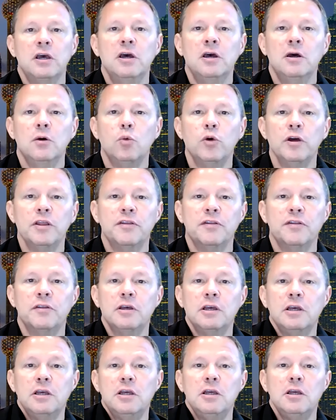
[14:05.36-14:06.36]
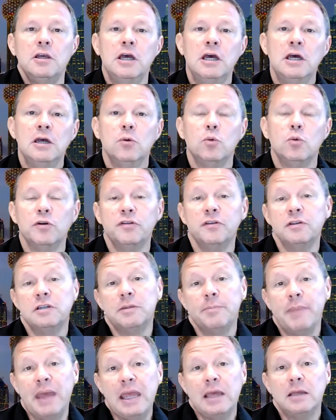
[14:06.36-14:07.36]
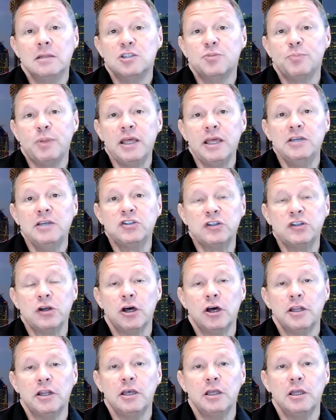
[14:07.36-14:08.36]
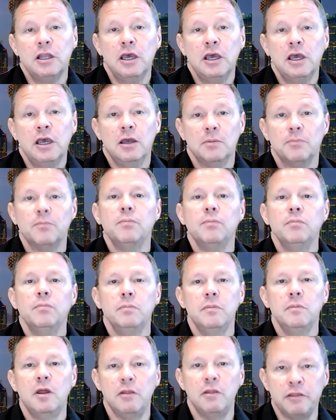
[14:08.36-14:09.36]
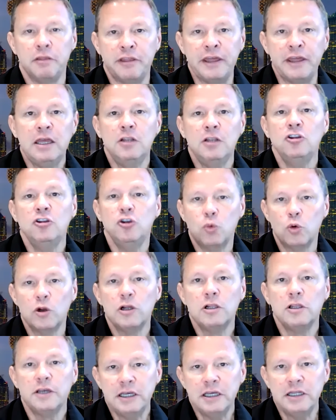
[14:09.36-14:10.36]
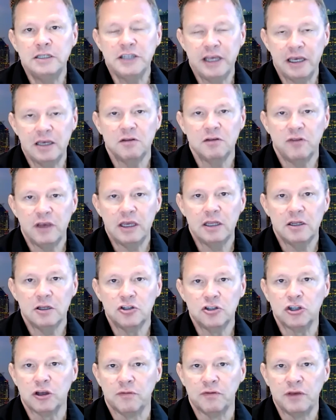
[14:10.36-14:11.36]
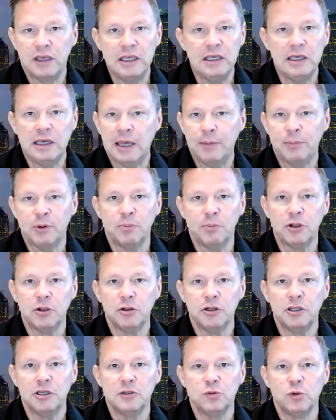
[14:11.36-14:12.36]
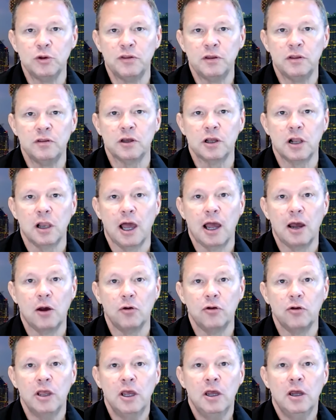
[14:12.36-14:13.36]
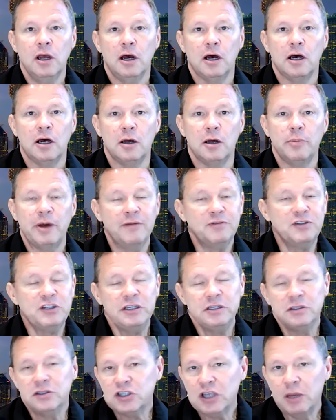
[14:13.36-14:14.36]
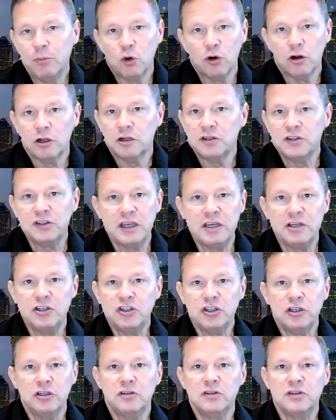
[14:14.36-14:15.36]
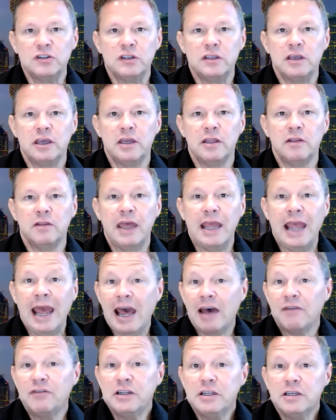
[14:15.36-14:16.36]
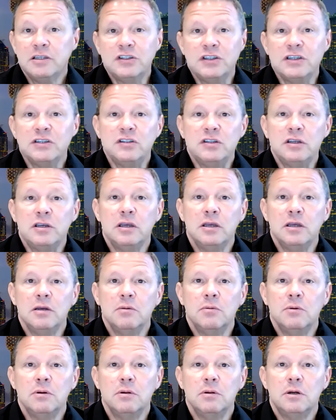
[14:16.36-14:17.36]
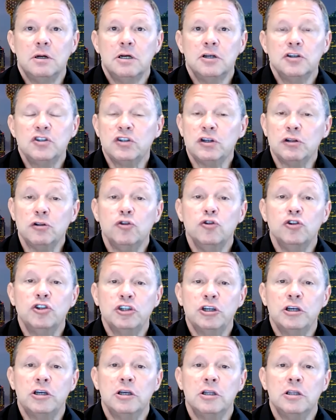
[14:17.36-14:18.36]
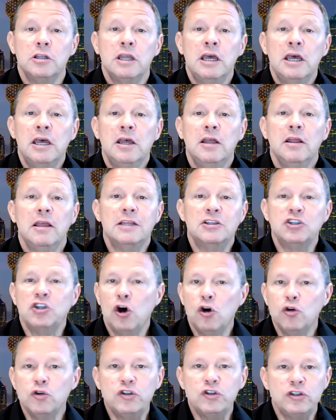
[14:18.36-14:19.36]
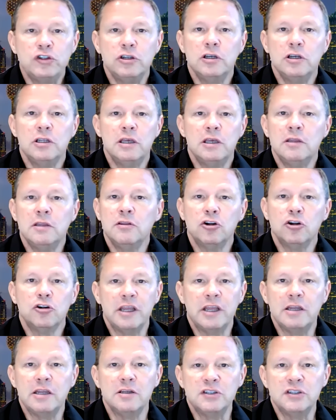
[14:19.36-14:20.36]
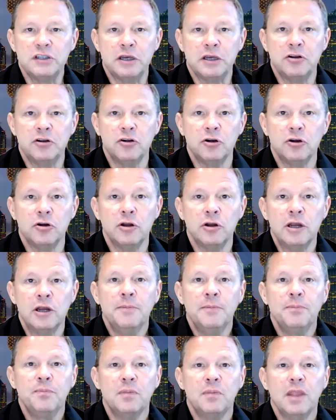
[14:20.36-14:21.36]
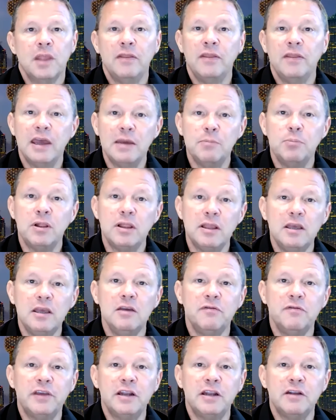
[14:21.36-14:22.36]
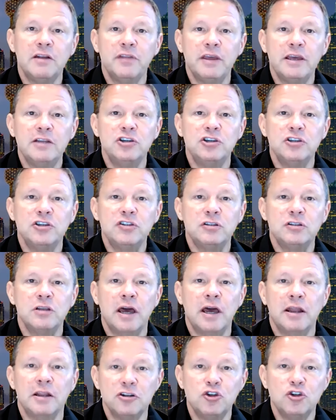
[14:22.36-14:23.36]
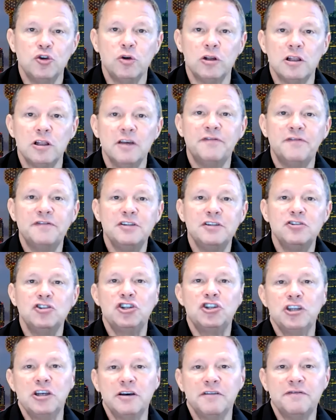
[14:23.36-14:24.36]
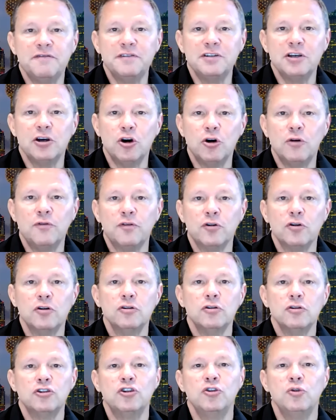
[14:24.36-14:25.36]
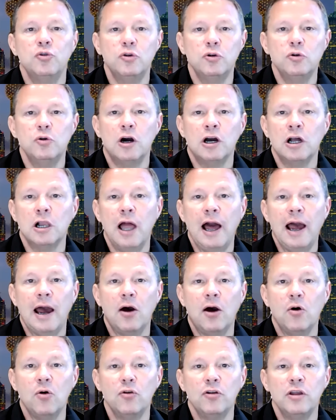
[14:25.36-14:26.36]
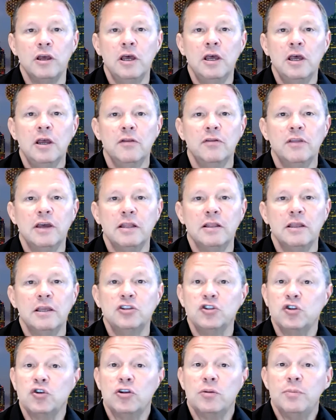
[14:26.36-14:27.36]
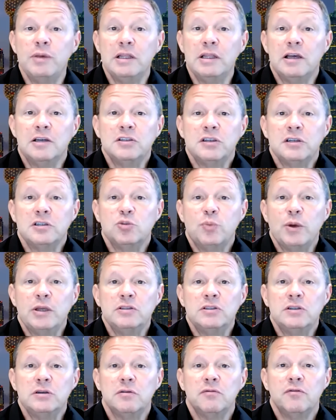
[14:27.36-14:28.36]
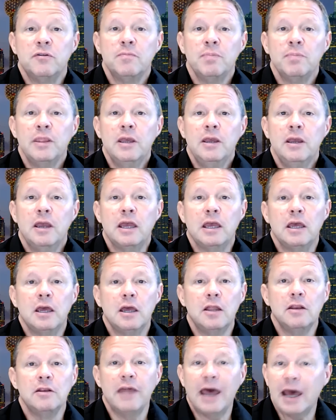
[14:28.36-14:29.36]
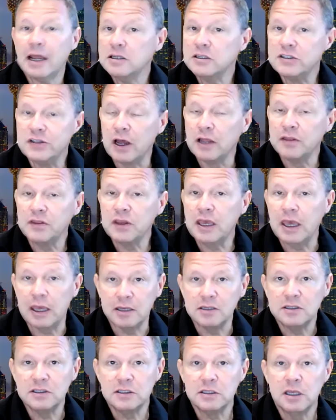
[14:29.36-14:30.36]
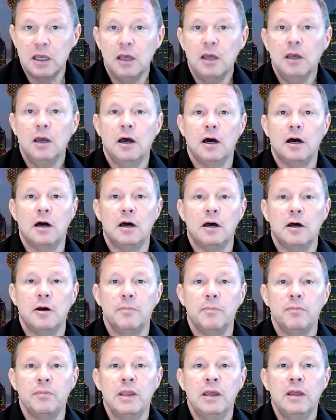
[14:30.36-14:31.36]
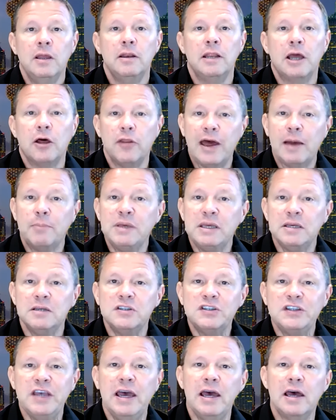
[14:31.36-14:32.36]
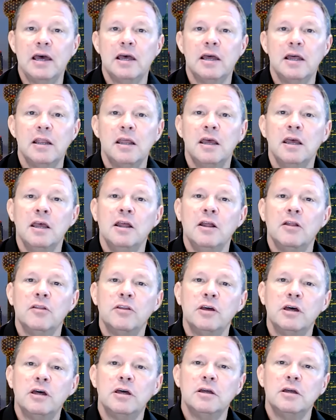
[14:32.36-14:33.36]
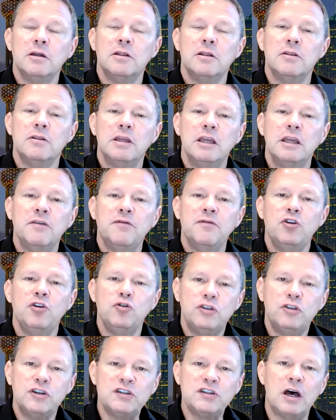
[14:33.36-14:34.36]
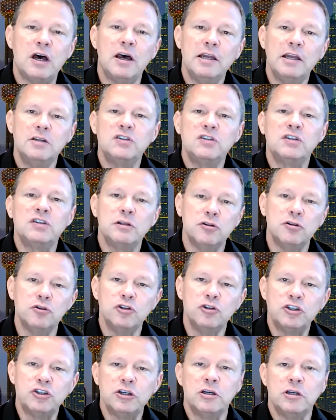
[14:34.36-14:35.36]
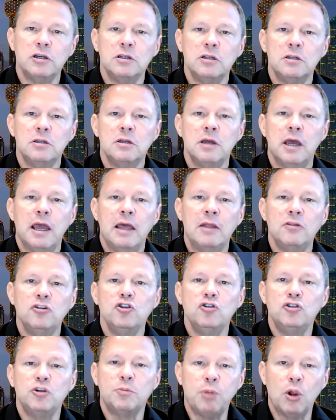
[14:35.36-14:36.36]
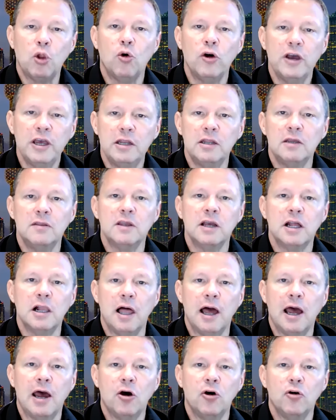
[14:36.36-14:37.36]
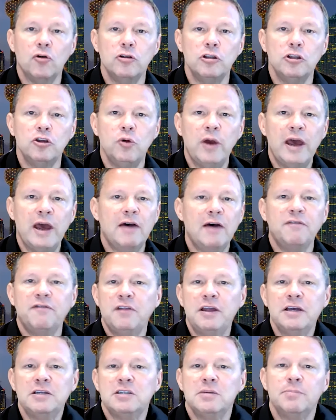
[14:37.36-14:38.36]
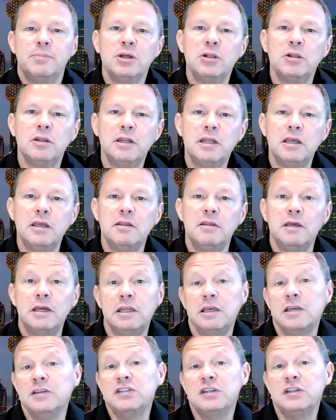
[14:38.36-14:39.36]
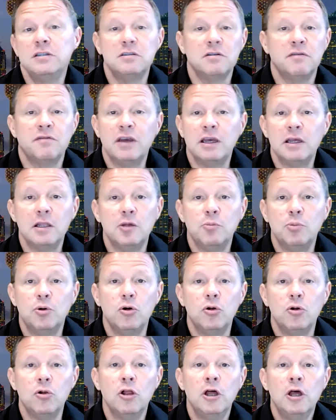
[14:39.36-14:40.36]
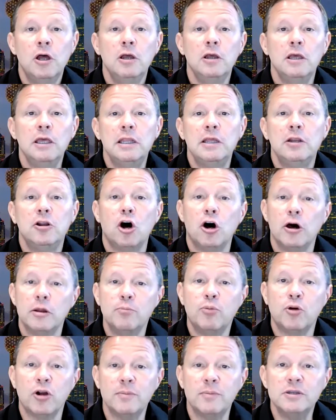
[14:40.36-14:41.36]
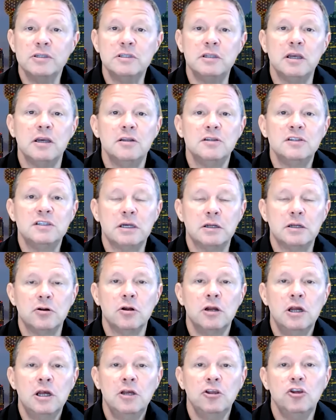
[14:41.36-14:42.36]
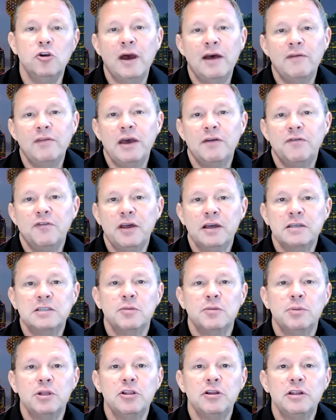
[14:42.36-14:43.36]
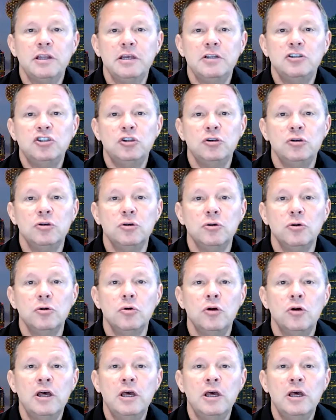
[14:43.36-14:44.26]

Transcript: with the demands placed on it, then you really can take advantage of key capabilities within the cloud. I've seen some organizations that they have an existing solution, it's hosted in their data center, and they believe that if they just kind of do a lift and shift over to a cloud, that it's going to be less expensive. And that is not the case. Now, that being said, if you design a solution and you deploy it in the cloud, you have flexibility that isn't available in an on-premise data center. You have that flexibility to